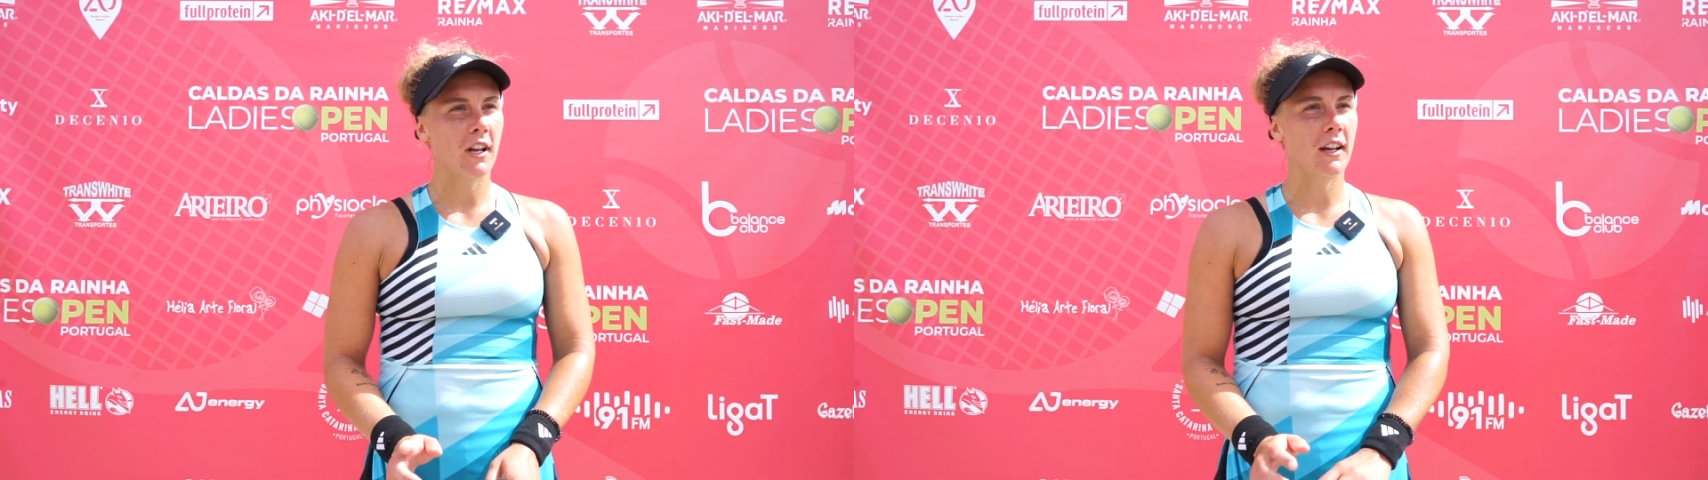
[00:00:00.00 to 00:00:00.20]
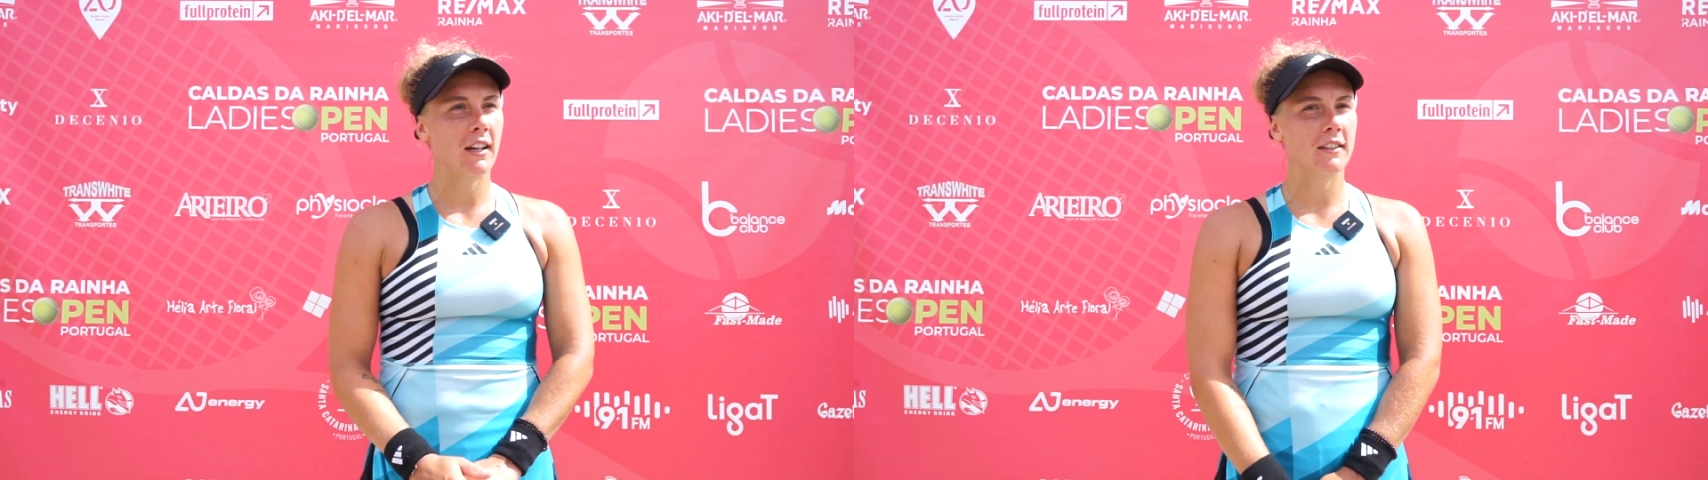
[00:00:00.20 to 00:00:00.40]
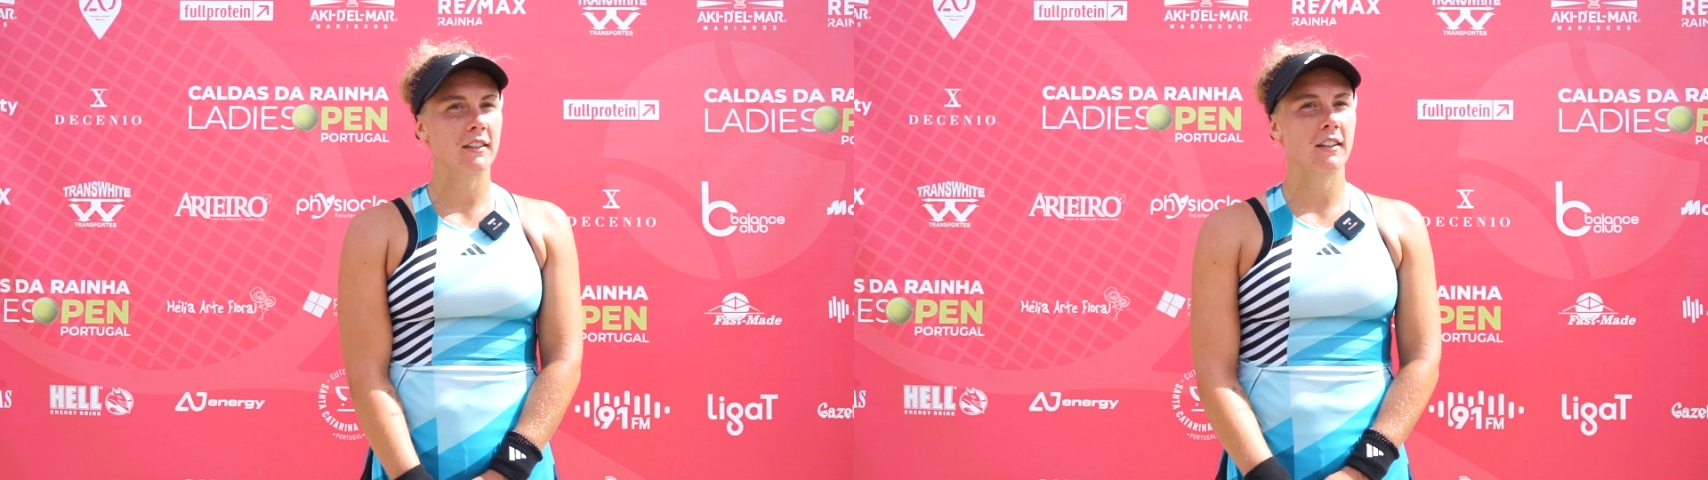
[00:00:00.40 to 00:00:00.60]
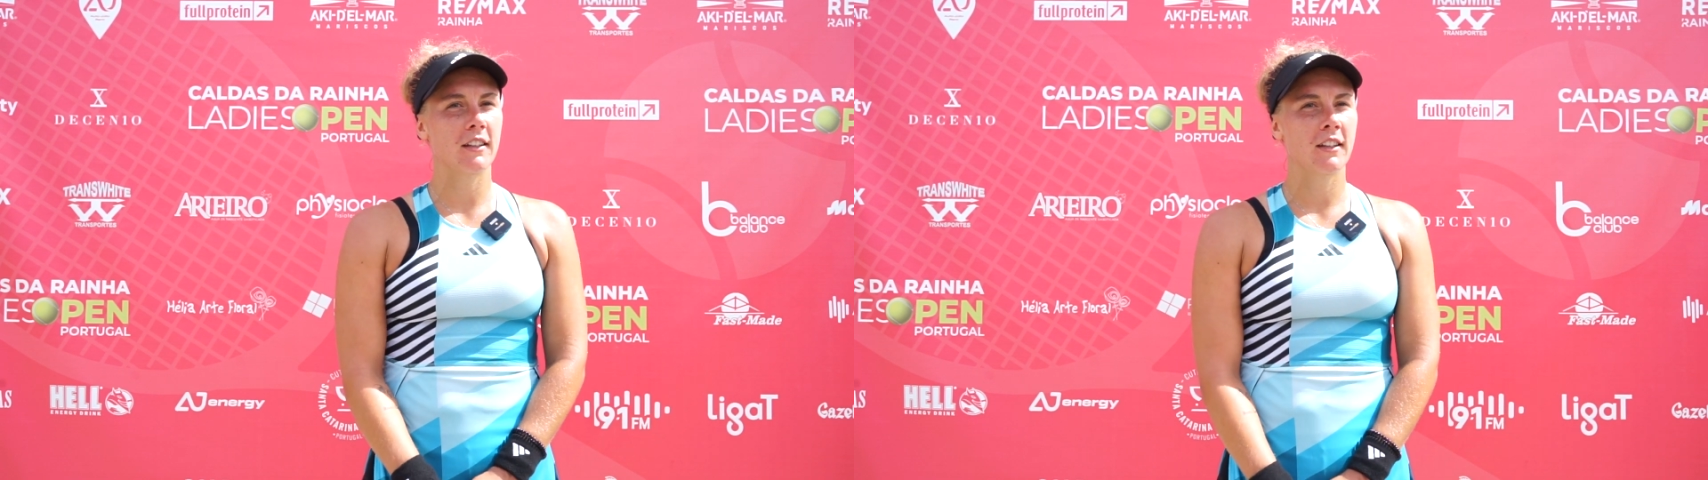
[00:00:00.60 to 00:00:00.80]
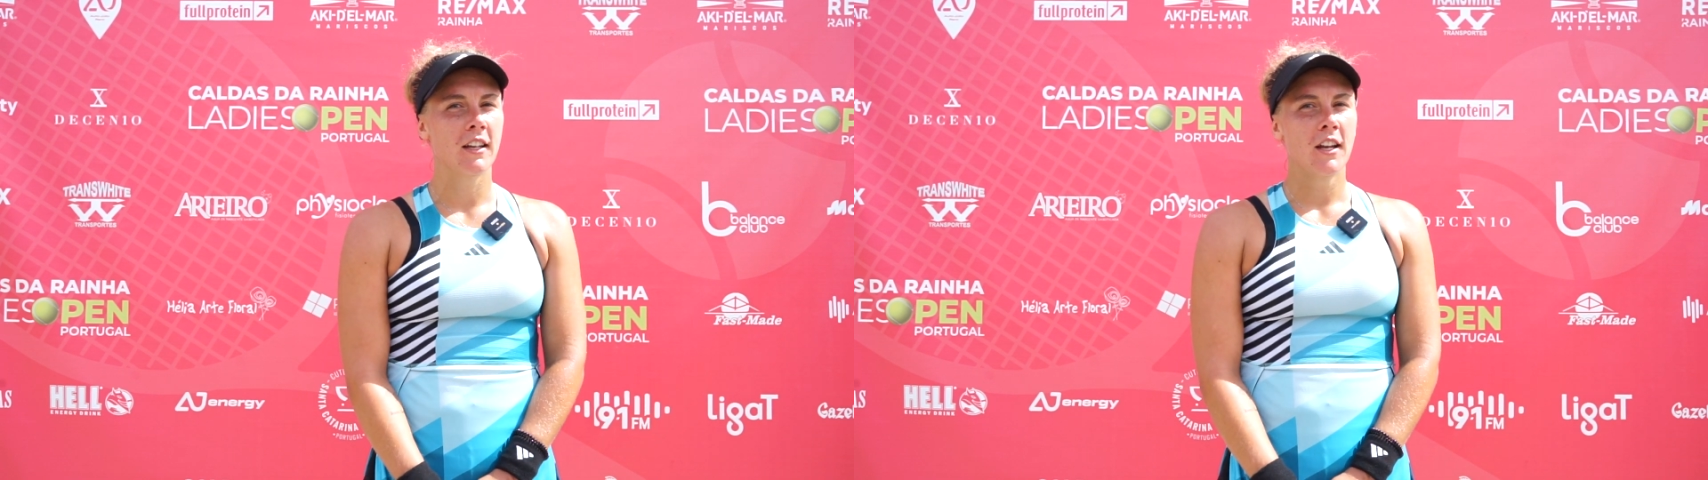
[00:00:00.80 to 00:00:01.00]
I had
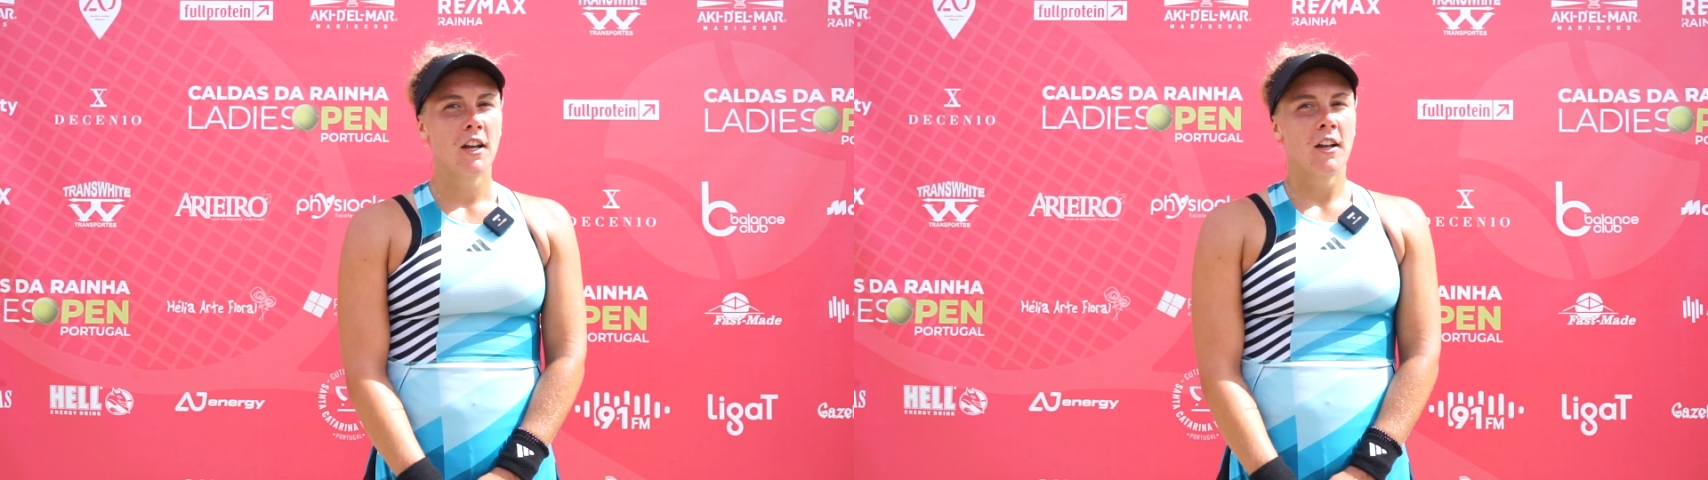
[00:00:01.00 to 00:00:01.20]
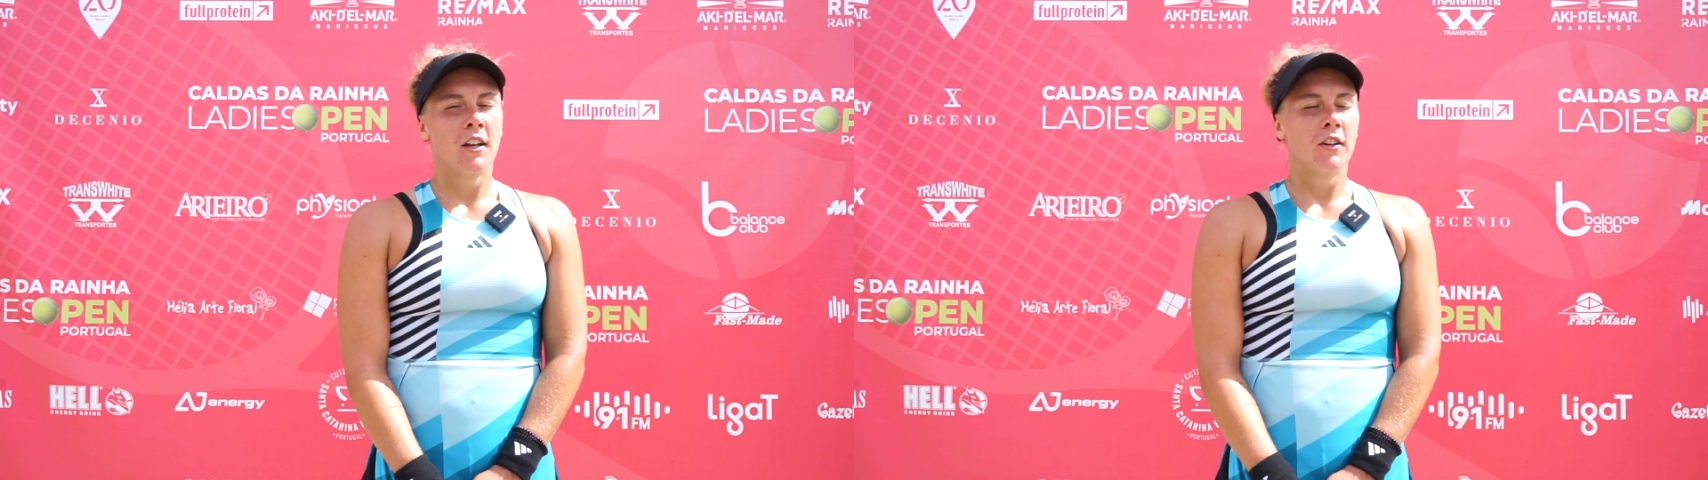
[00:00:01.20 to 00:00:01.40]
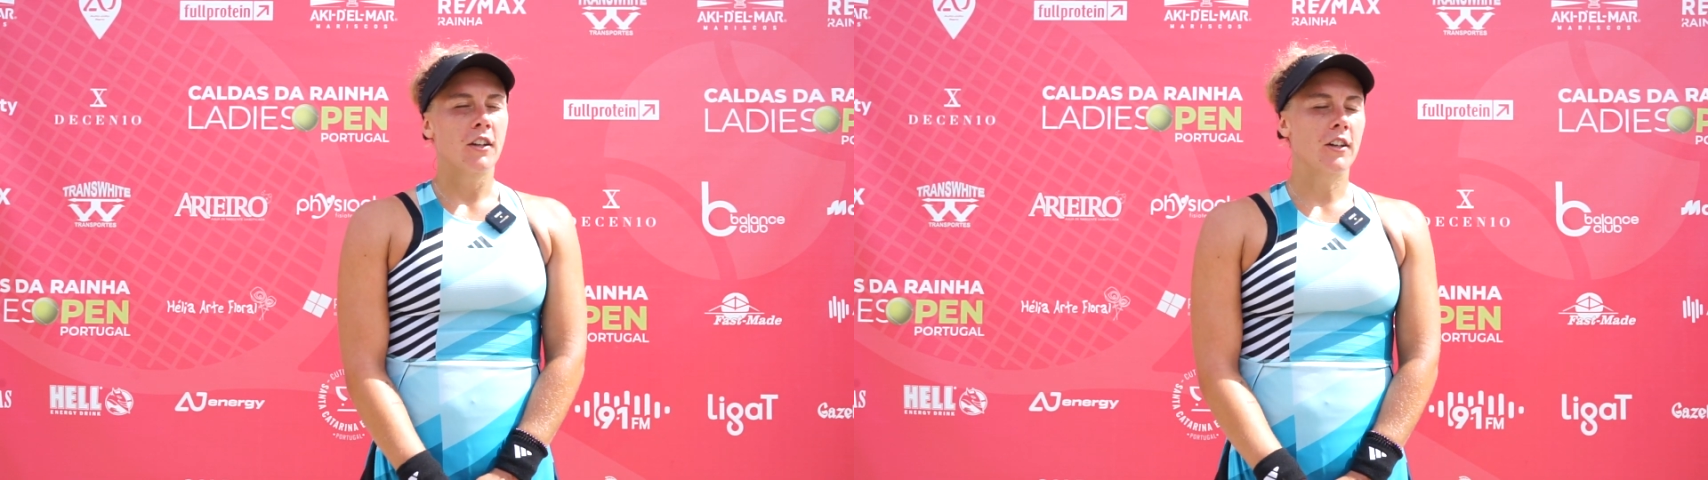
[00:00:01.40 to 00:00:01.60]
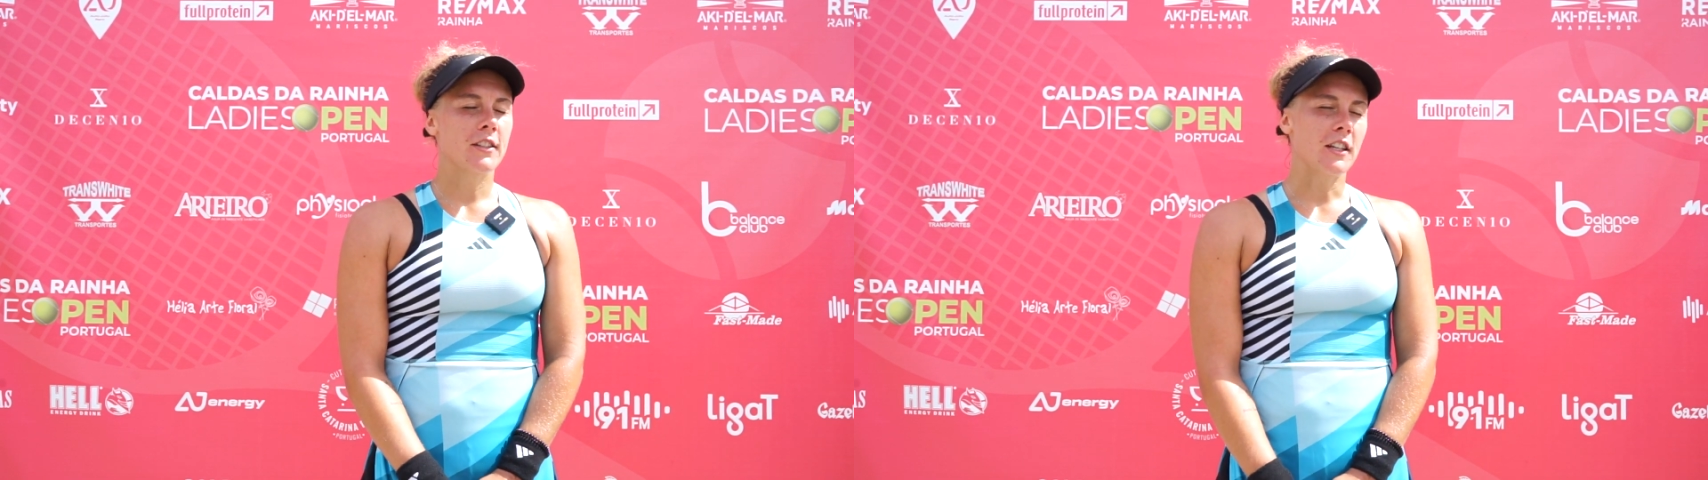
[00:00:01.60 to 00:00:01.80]
a